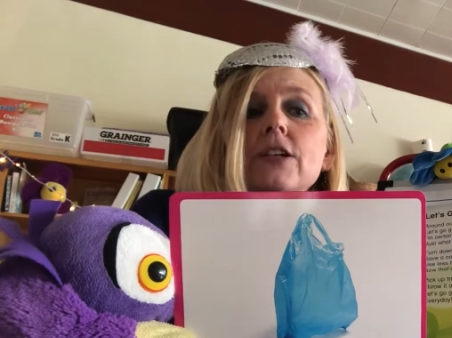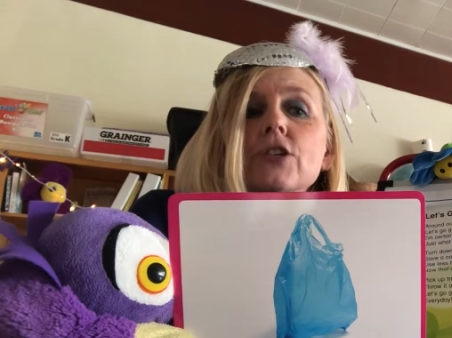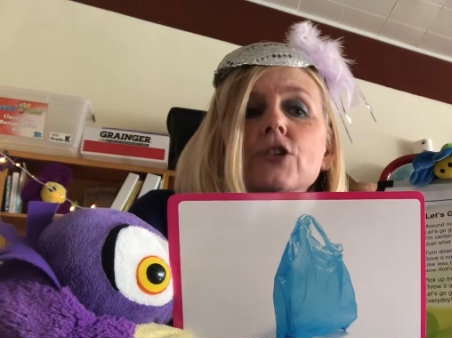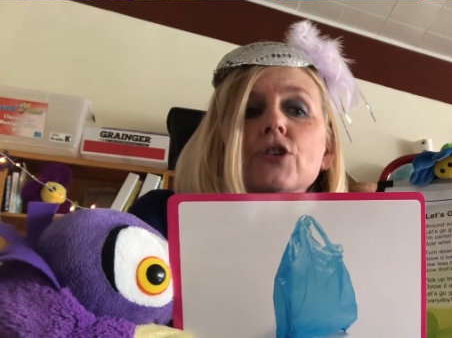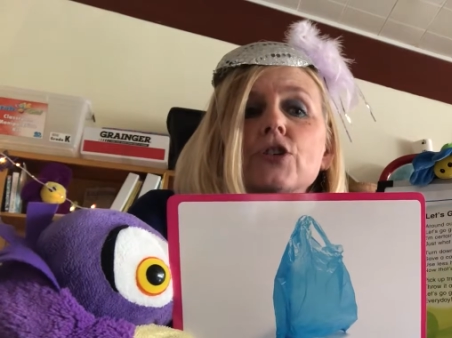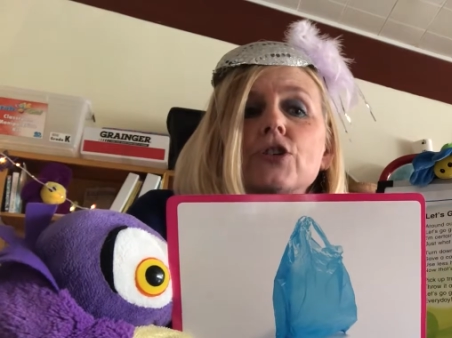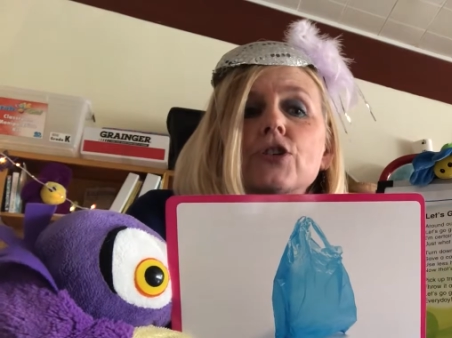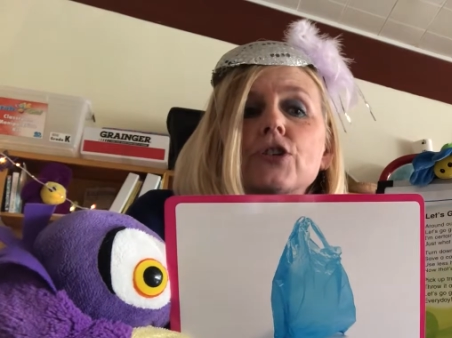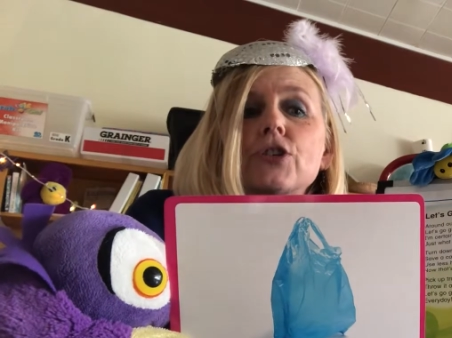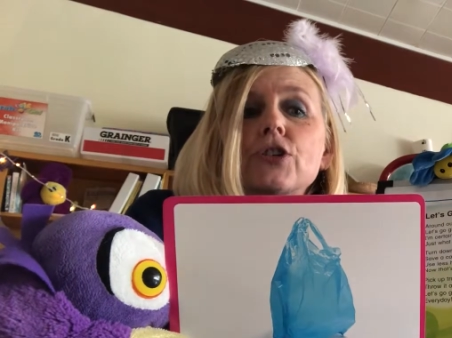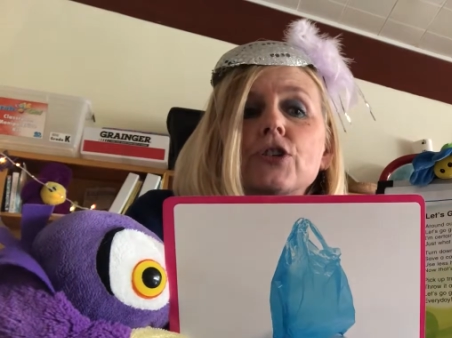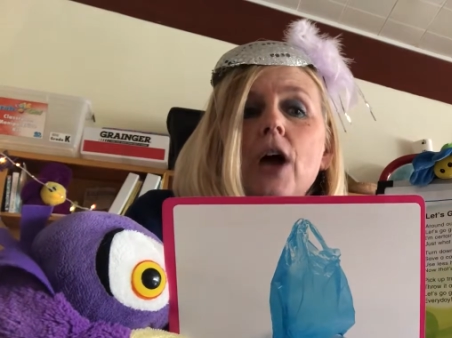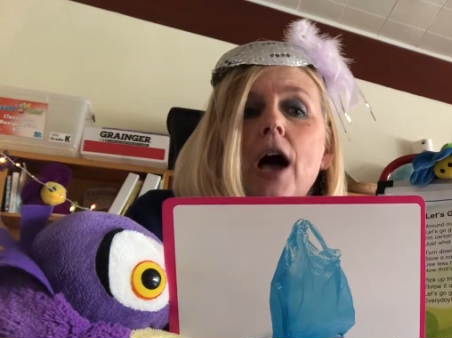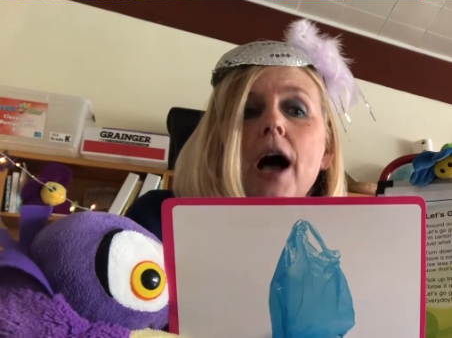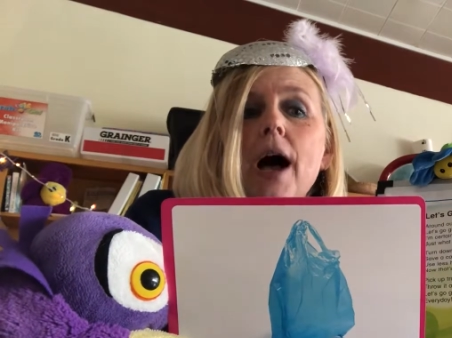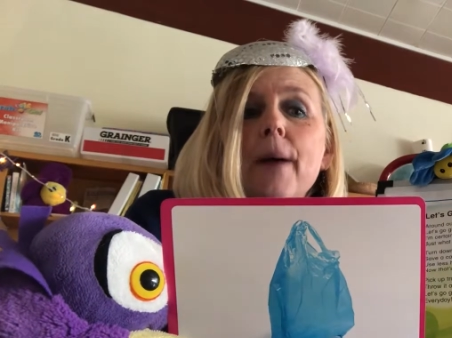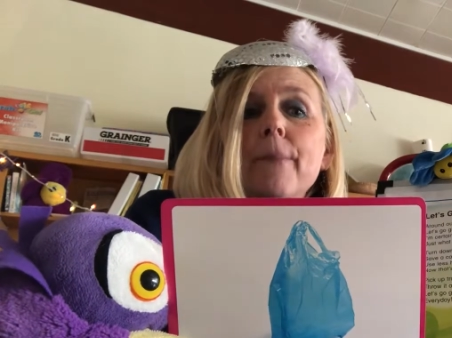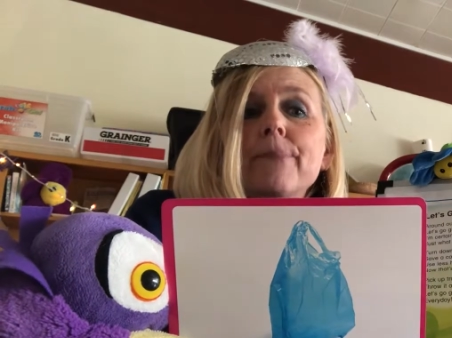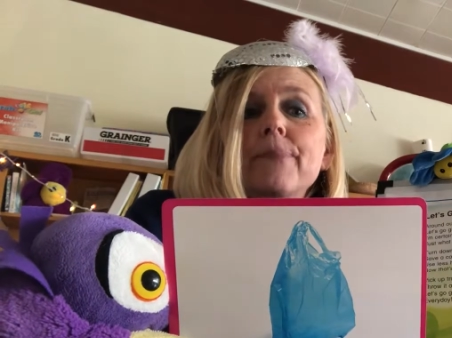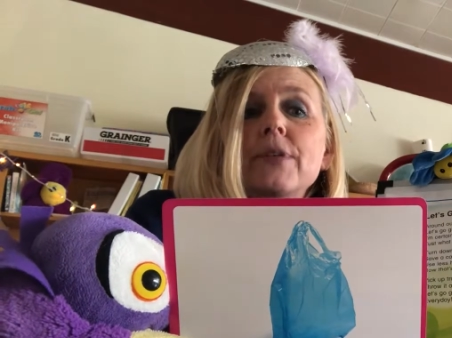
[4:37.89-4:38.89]

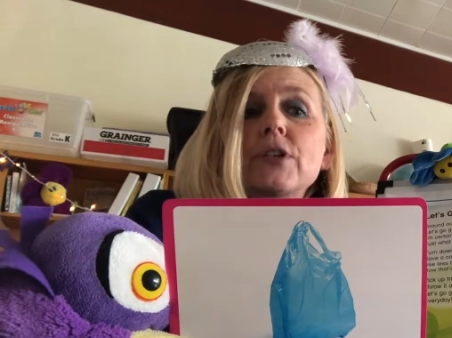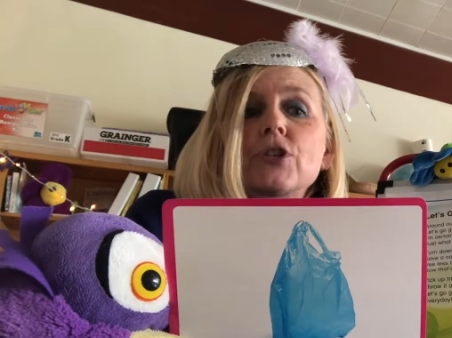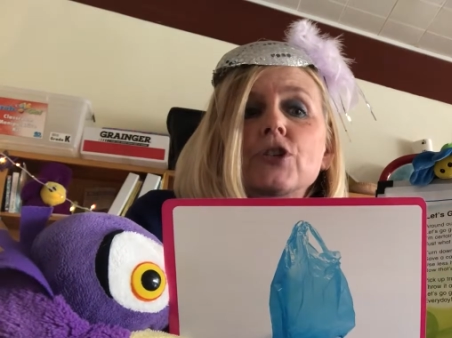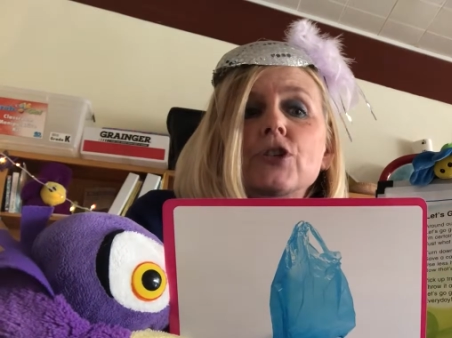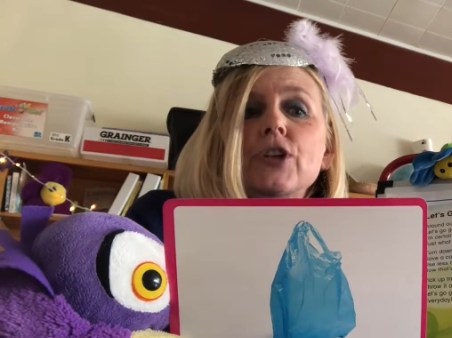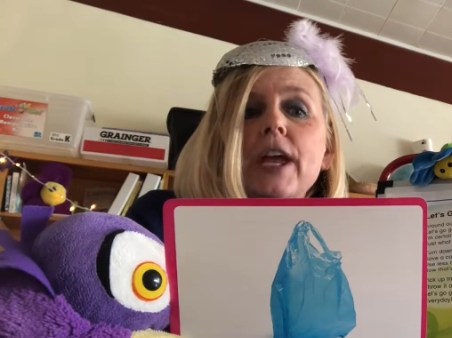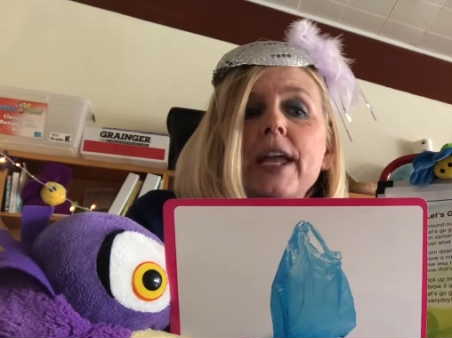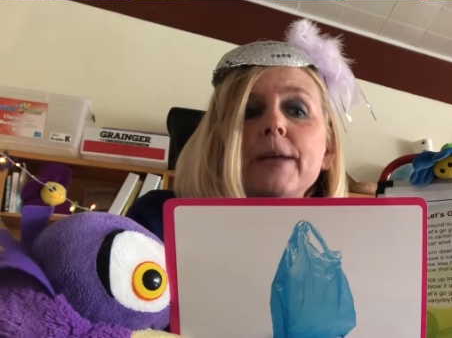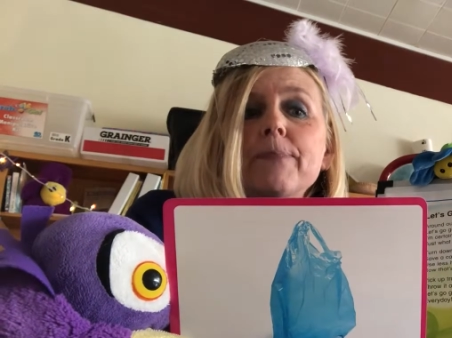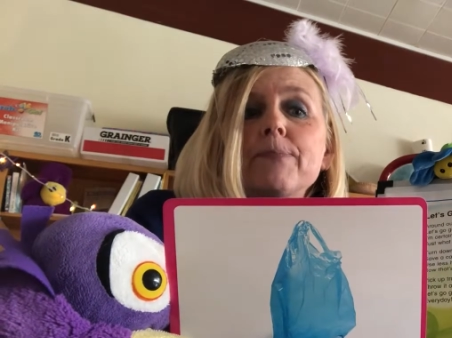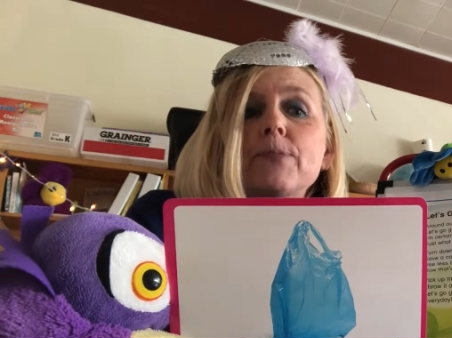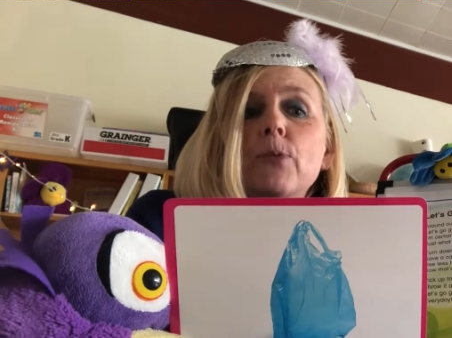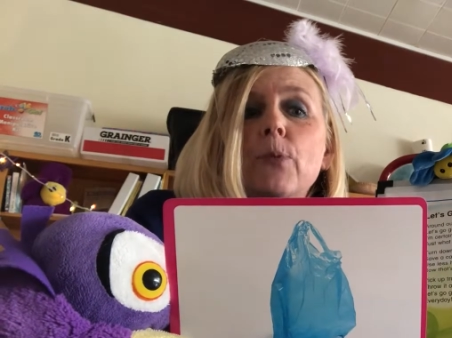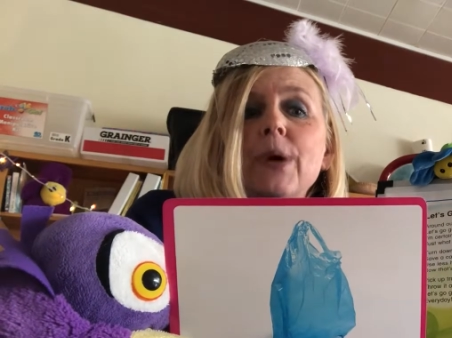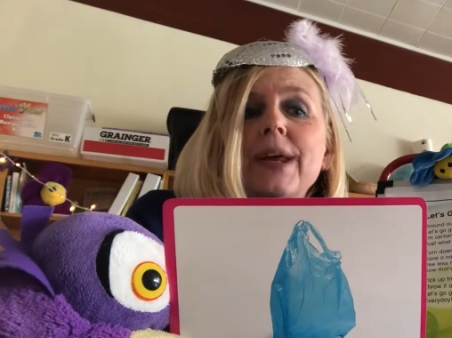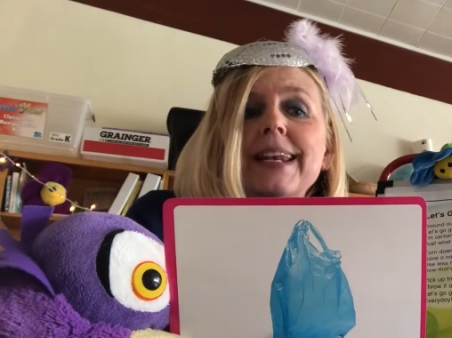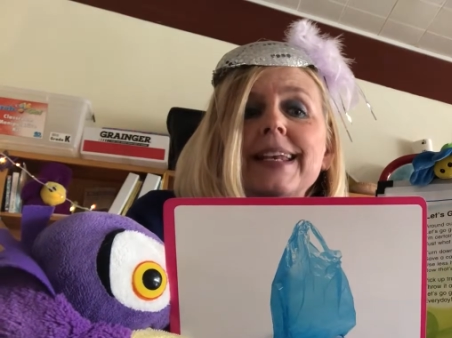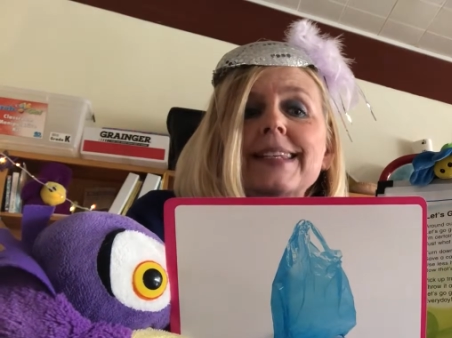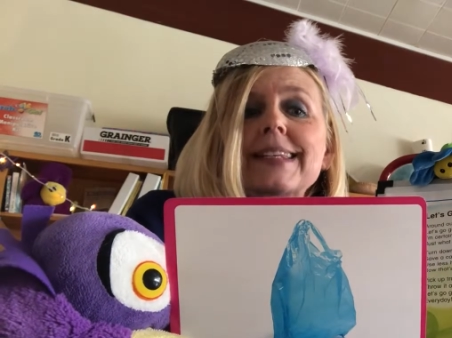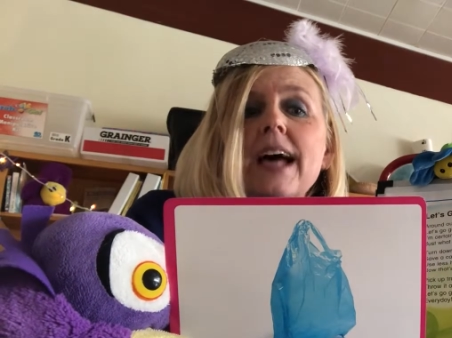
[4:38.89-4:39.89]
shaped
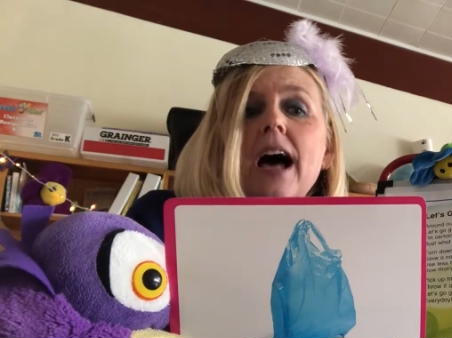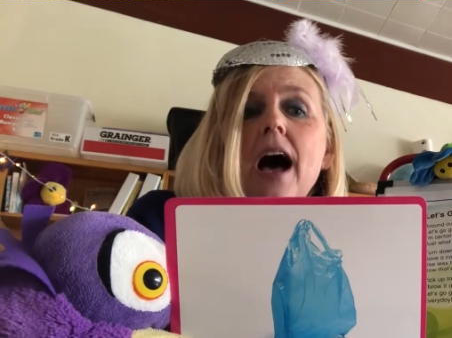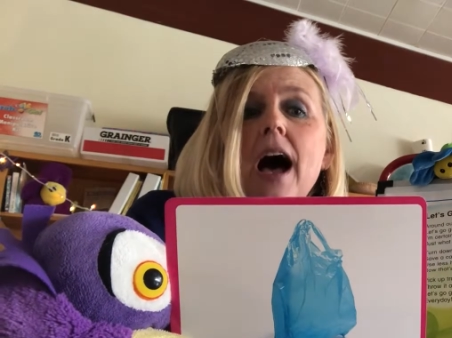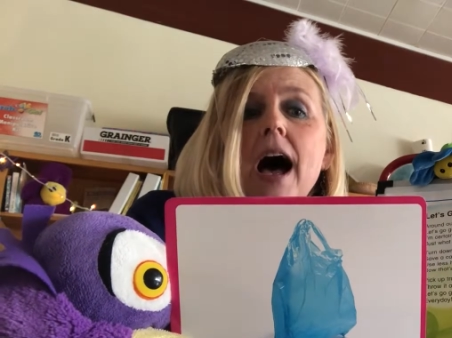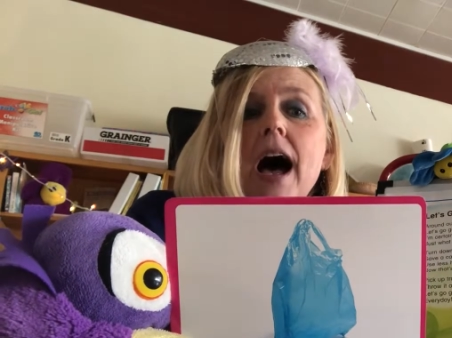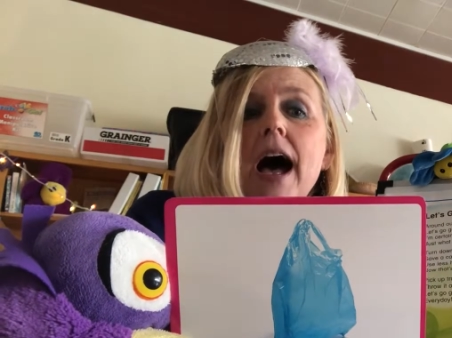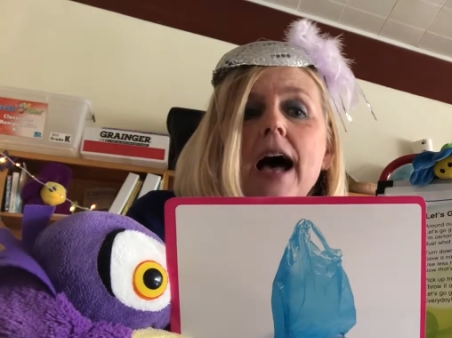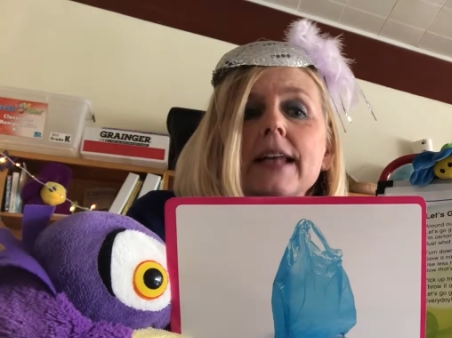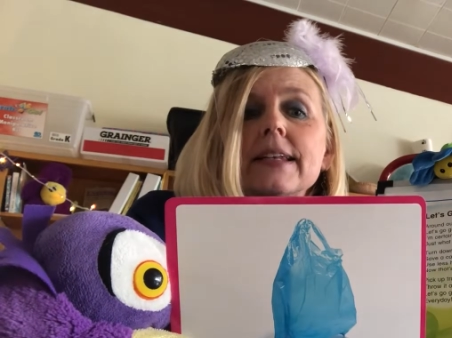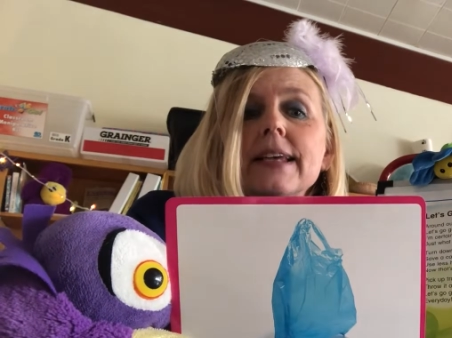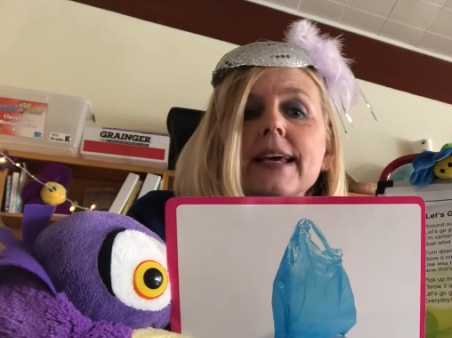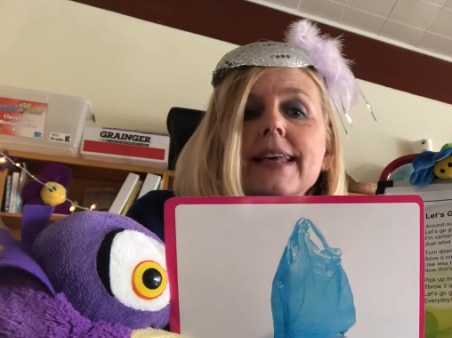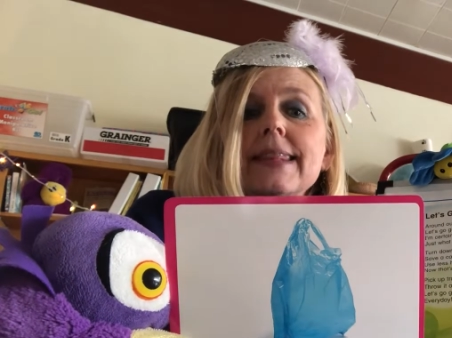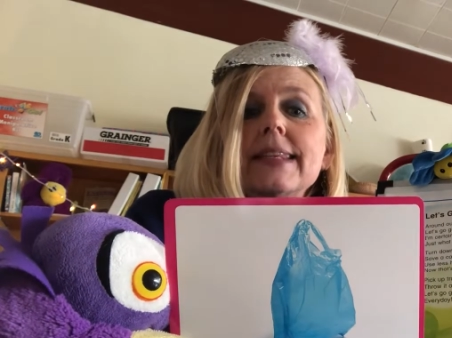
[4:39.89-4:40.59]
when it's hot.